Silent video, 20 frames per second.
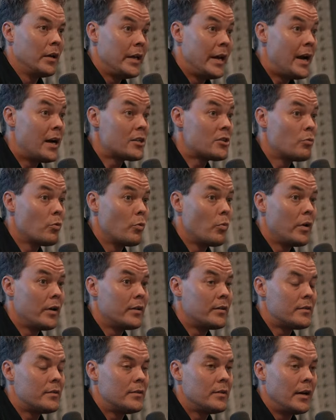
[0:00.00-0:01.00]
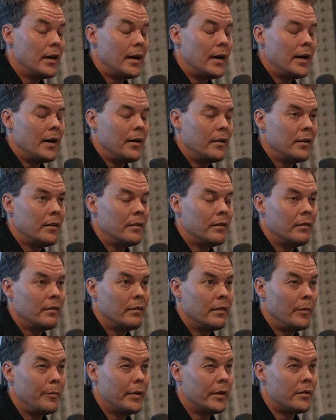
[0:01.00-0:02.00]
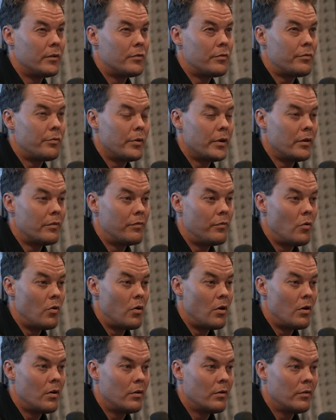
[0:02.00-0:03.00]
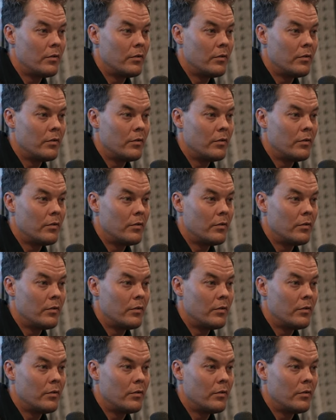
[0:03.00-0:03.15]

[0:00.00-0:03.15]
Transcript: Yeah, so we went, I've been to 3 or 4.